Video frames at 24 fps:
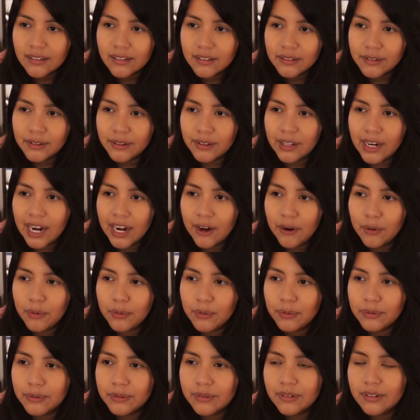so that I
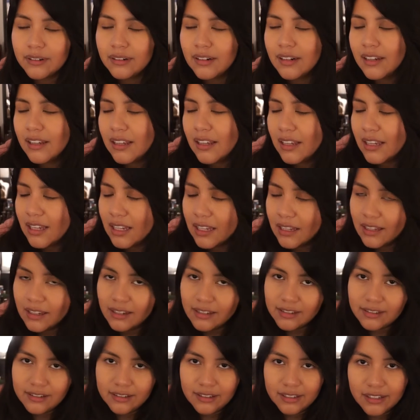don't
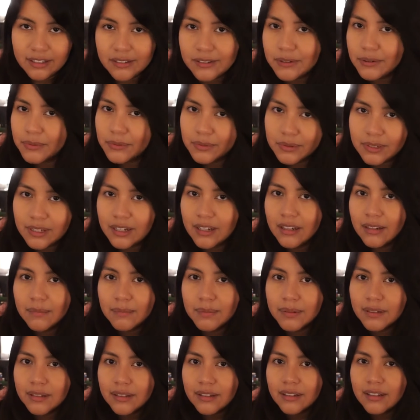easily use
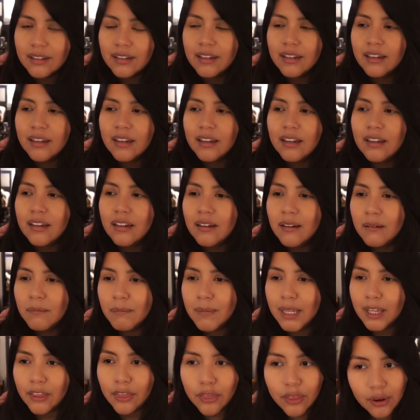up
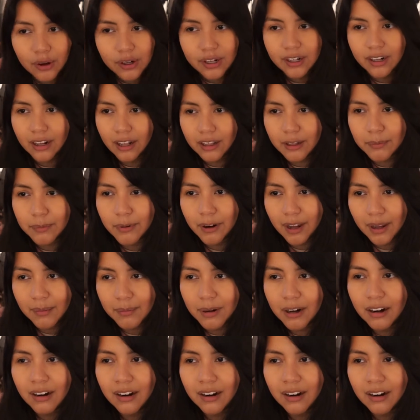my $30 primer